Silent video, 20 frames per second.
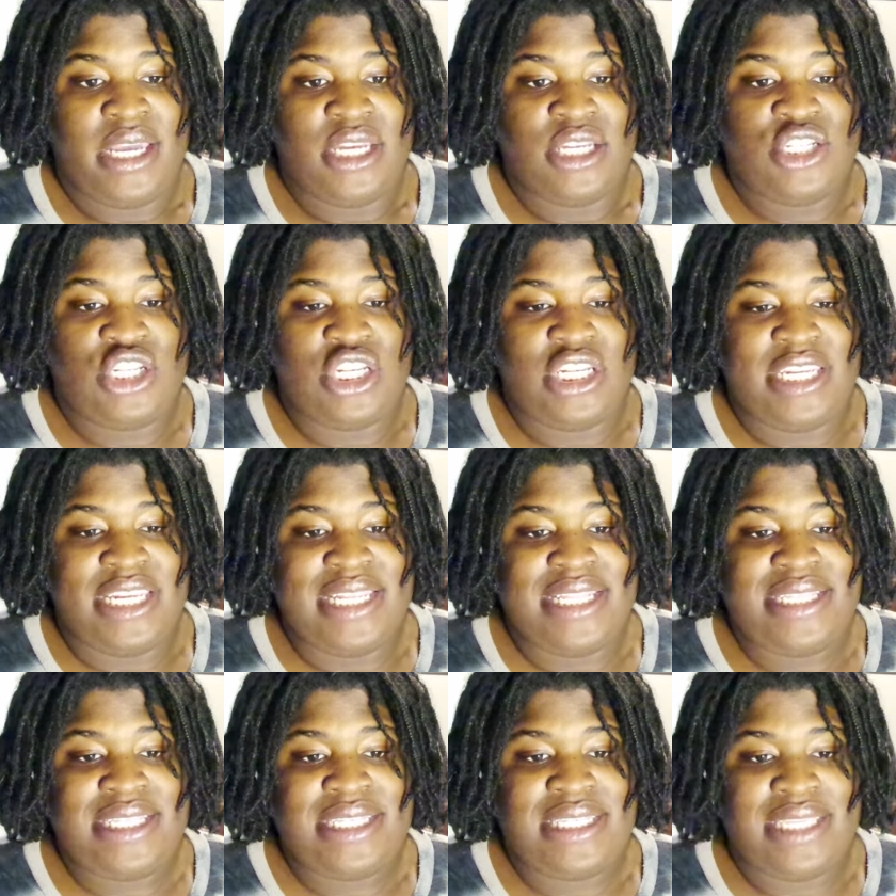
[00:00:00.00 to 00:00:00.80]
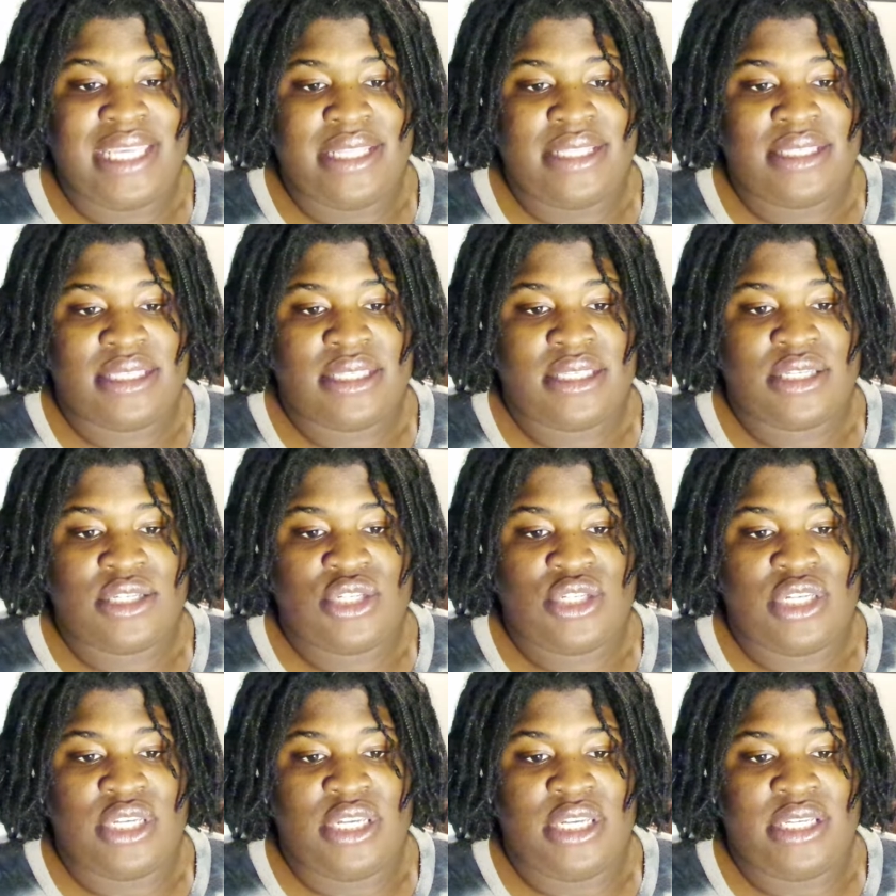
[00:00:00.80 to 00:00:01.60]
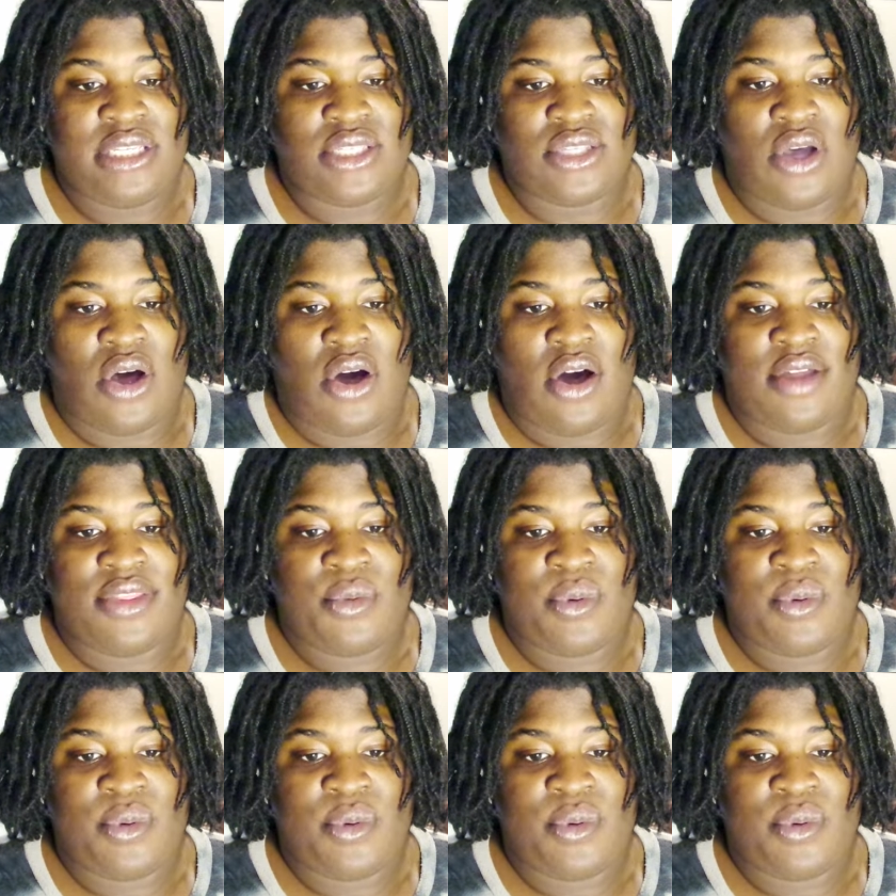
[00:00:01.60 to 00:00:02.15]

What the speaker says: She did since she saw the